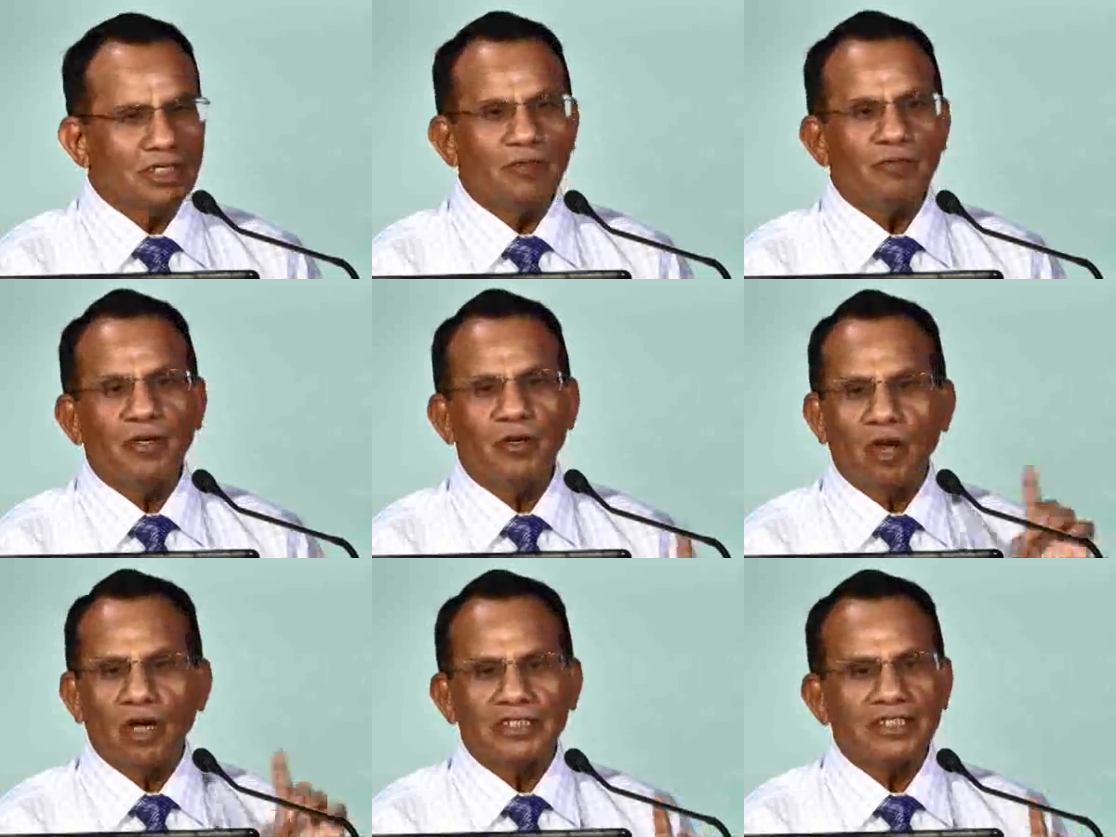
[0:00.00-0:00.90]
If you have
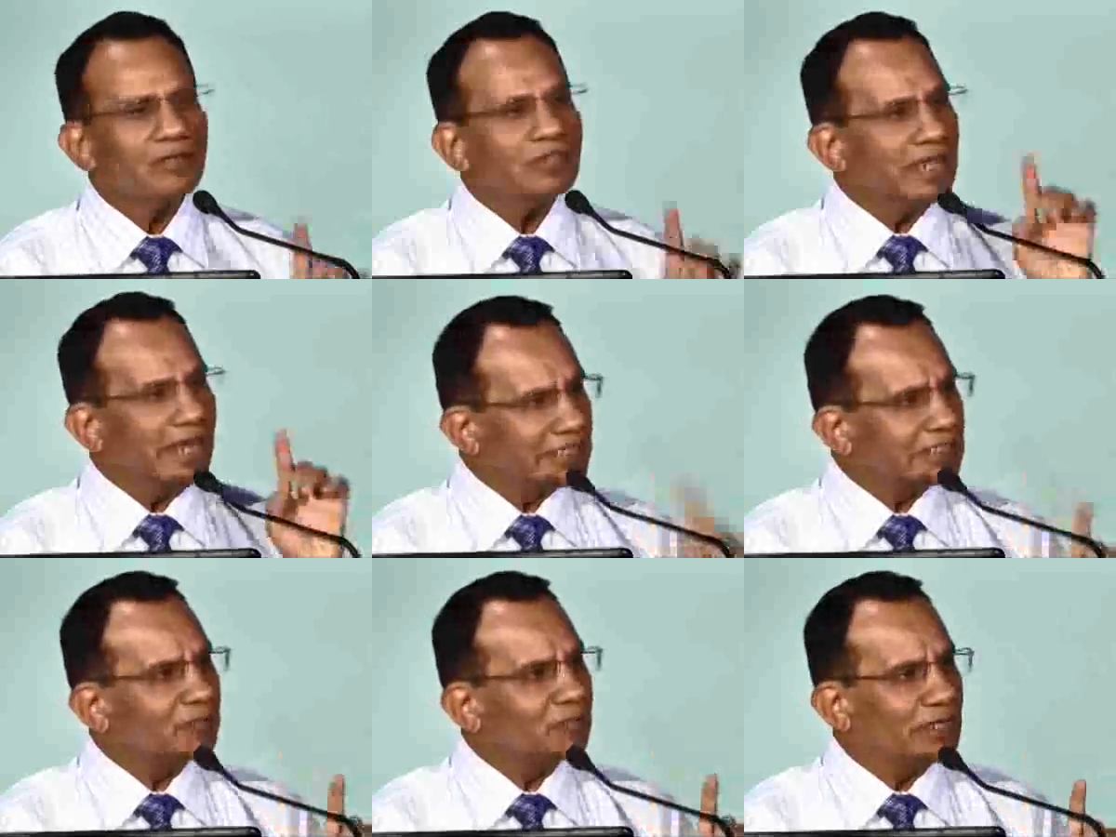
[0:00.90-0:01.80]
got even the H
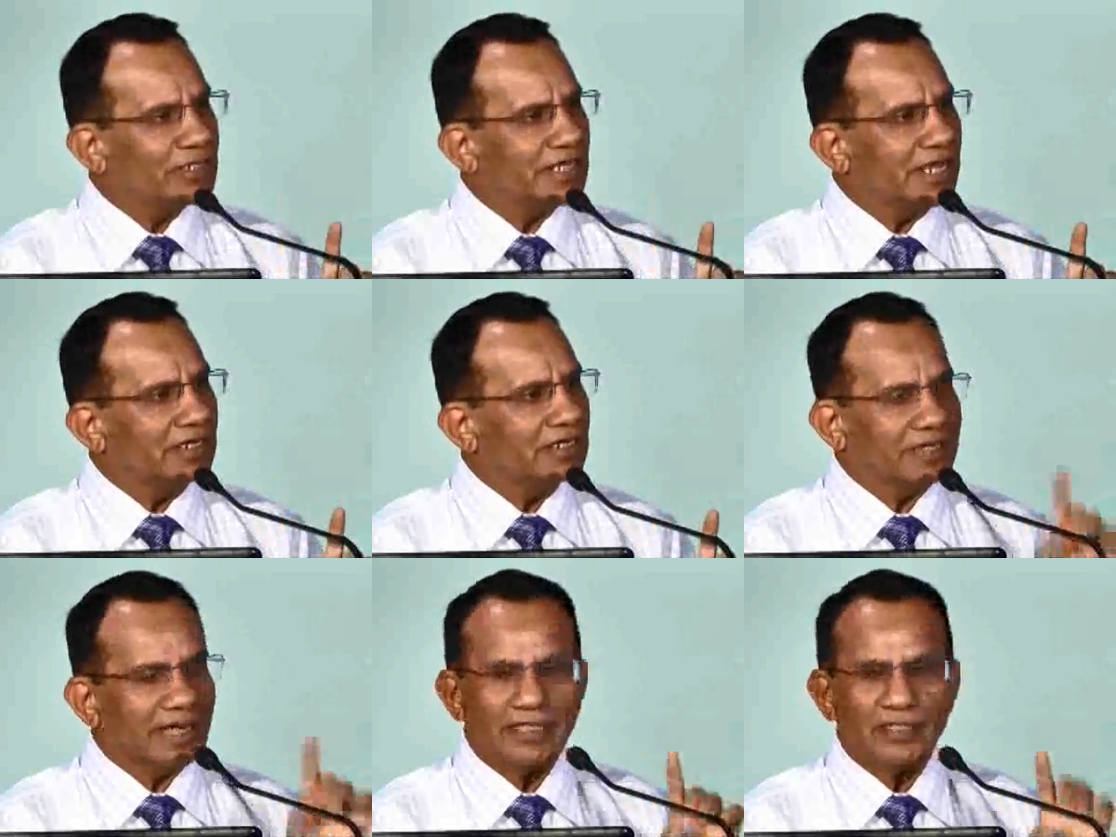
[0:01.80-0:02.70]
influenza,
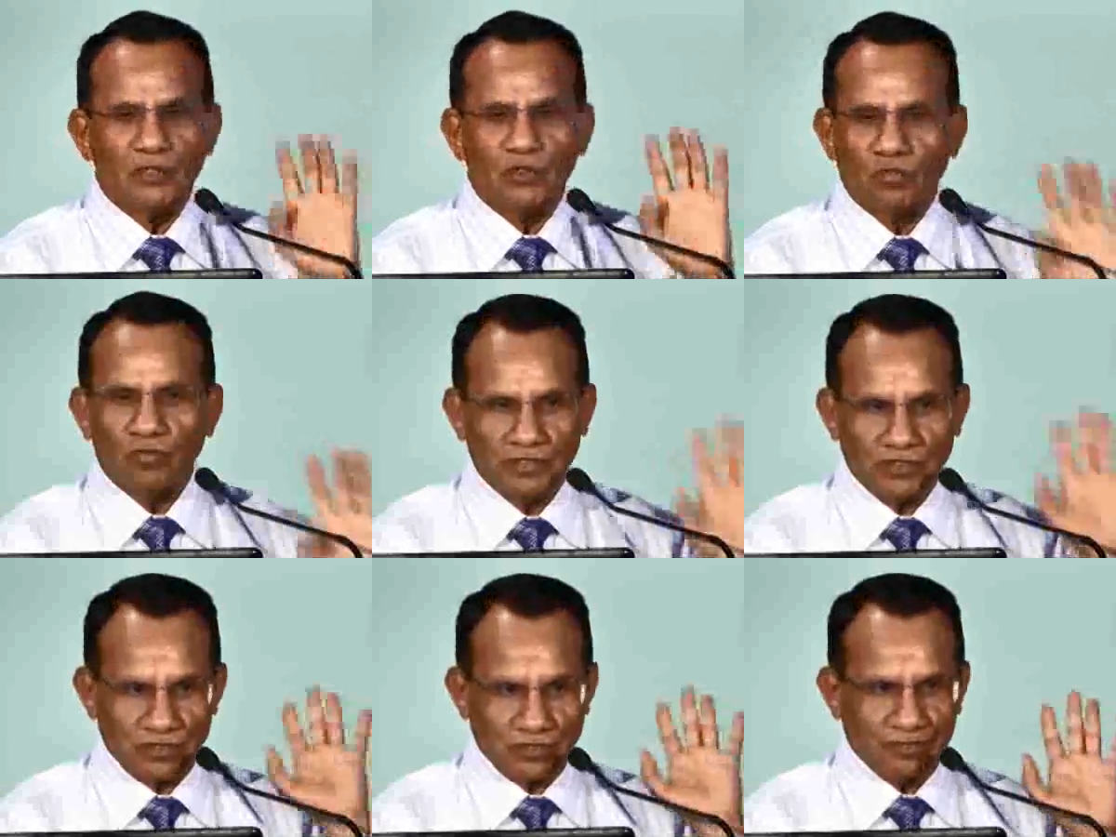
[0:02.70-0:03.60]
10 days to 2
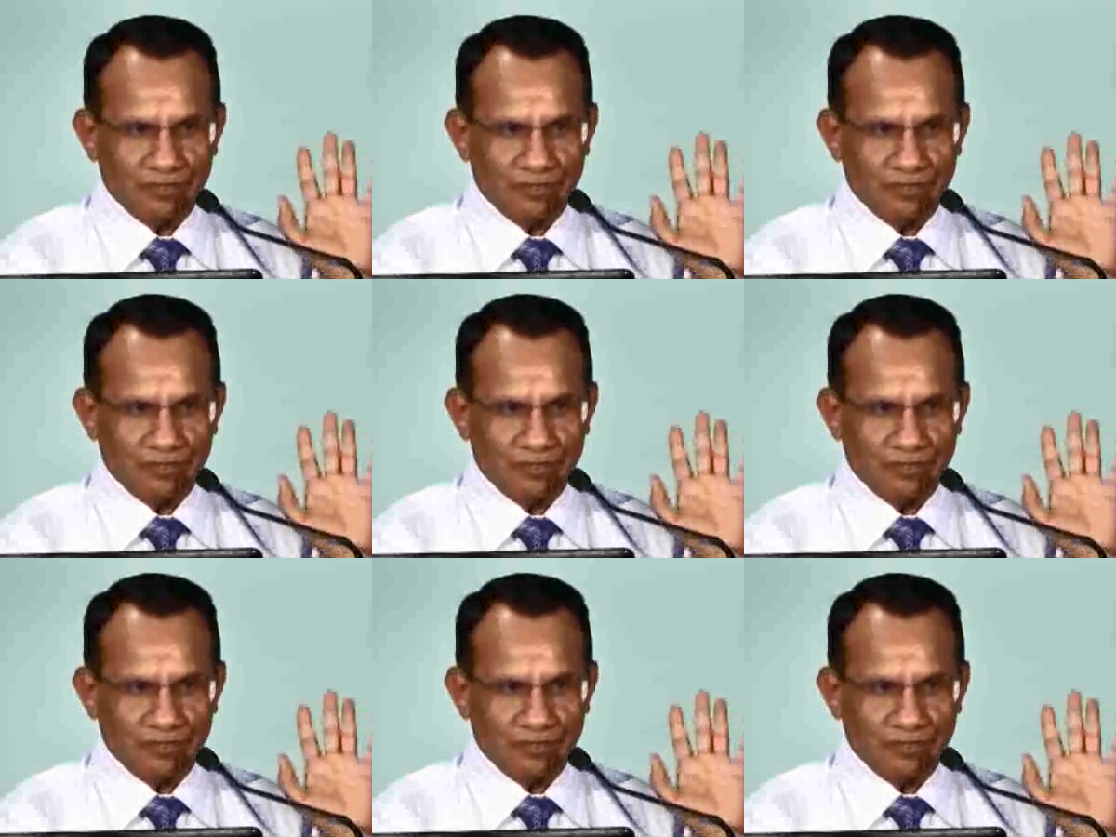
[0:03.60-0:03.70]
weeks.